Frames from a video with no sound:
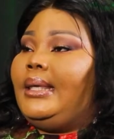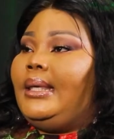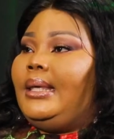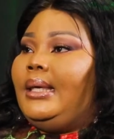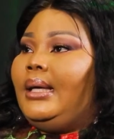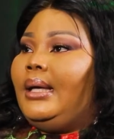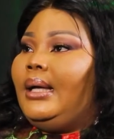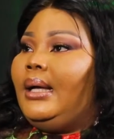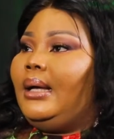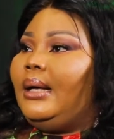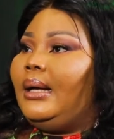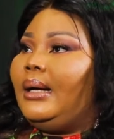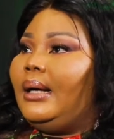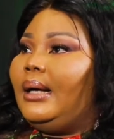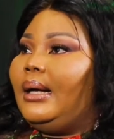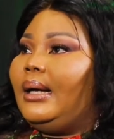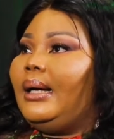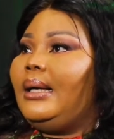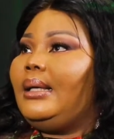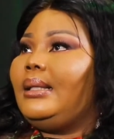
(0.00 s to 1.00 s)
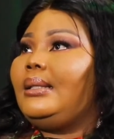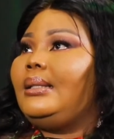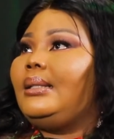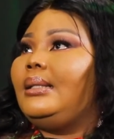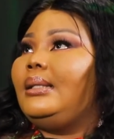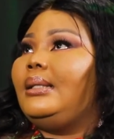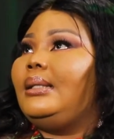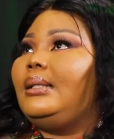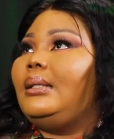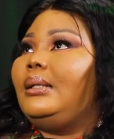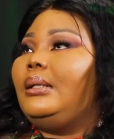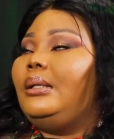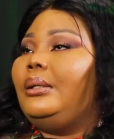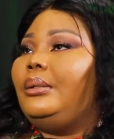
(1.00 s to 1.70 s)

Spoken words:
Yeah, I think